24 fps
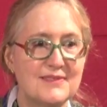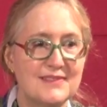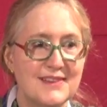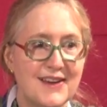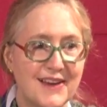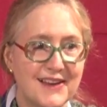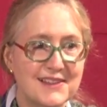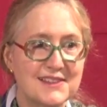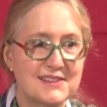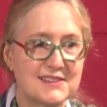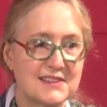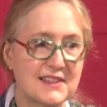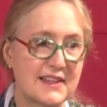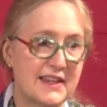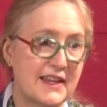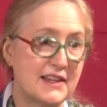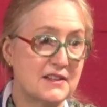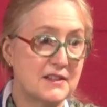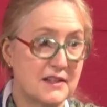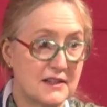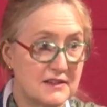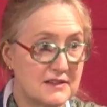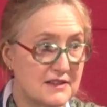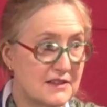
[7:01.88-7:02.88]
nicely
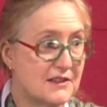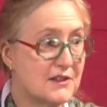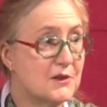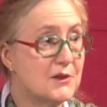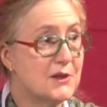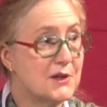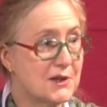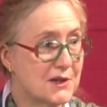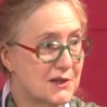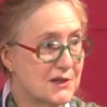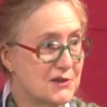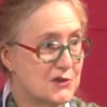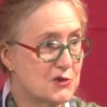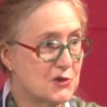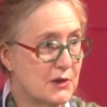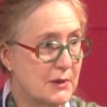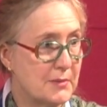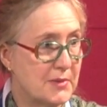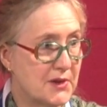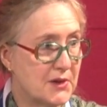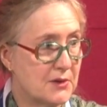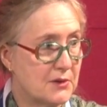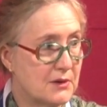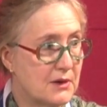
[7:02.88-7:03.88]
and continue to
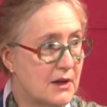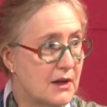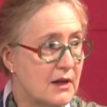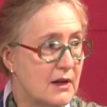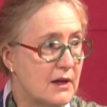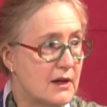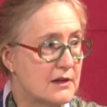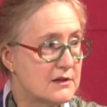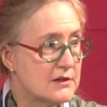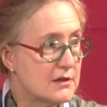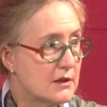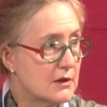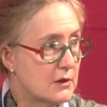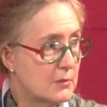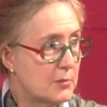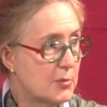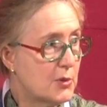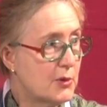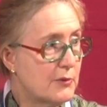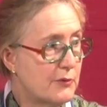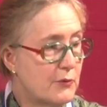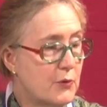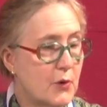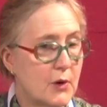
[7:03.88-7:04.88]
contribute to the
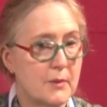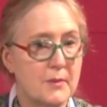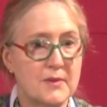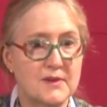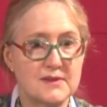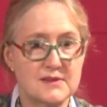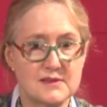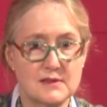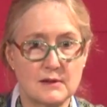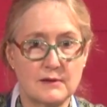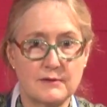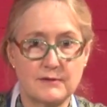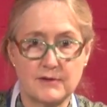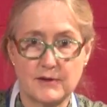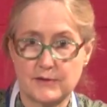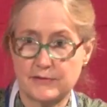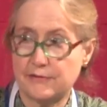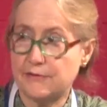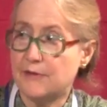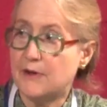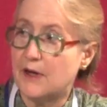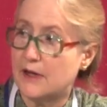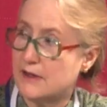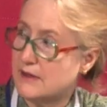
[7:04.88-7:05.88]
performance of our
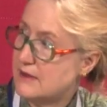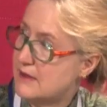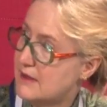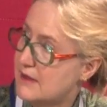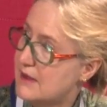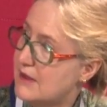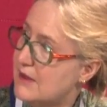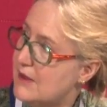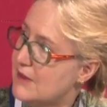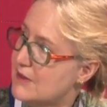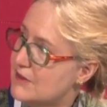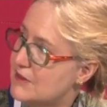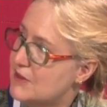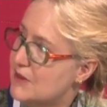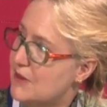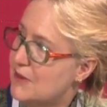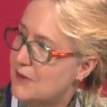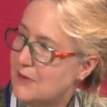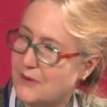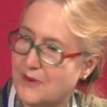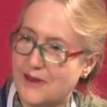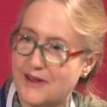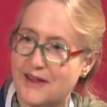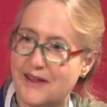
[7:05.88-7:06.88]
fund.
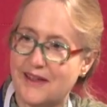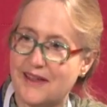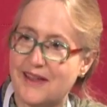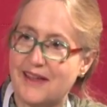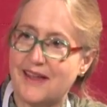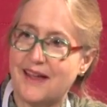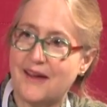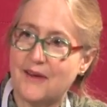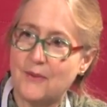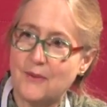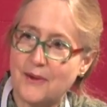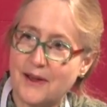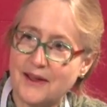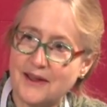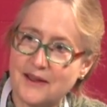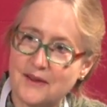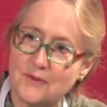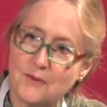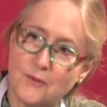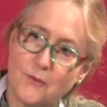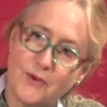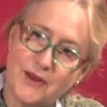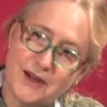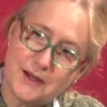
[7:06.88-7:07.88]
So
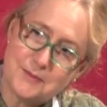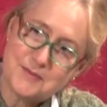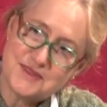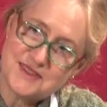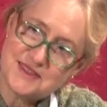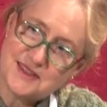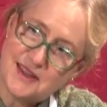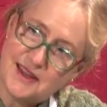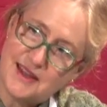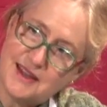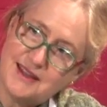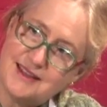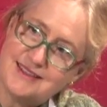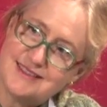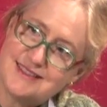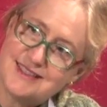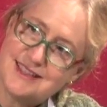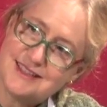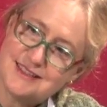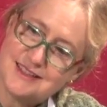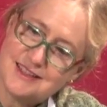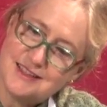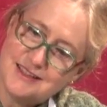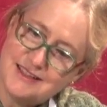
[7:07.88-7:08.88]
what I'm saying is
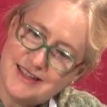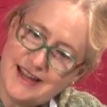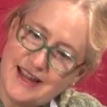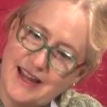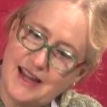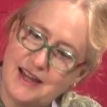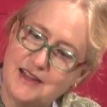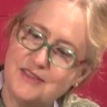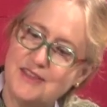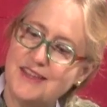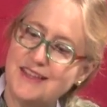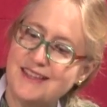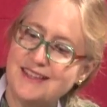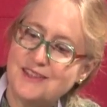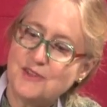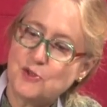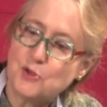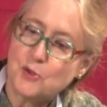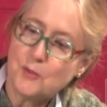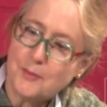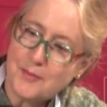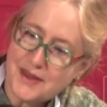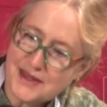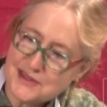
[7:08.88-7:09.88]
that today the
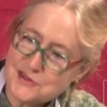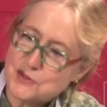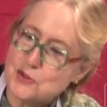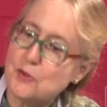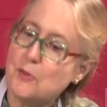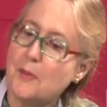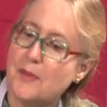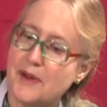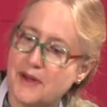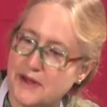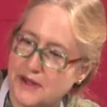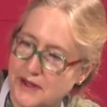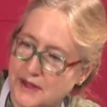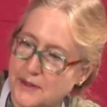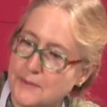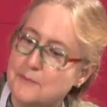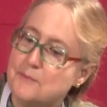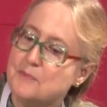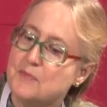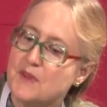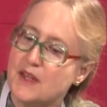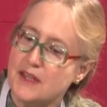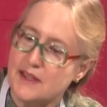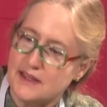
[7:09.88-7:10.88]
incremental money
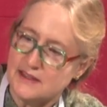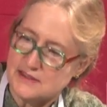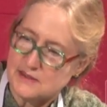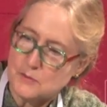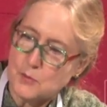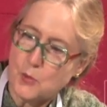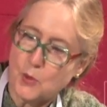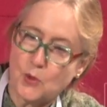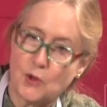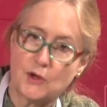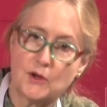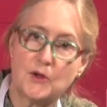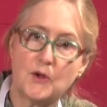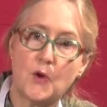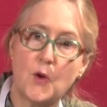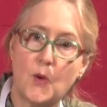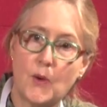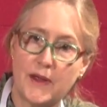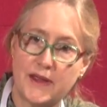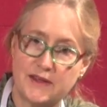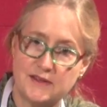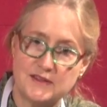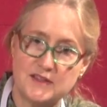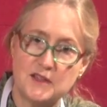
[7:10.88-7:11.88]
is more
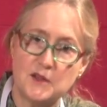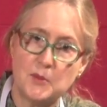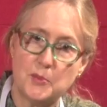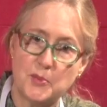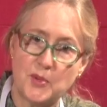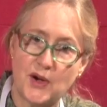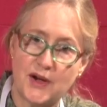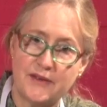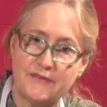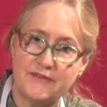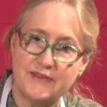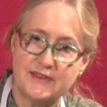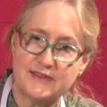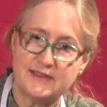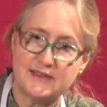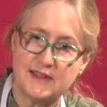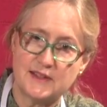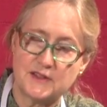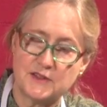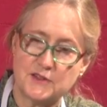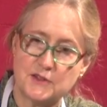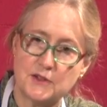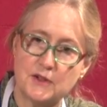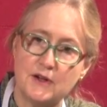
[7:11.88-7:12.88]
going into the private
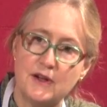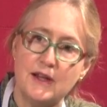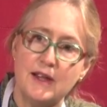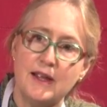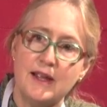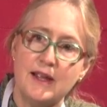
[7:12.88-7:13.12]
sector,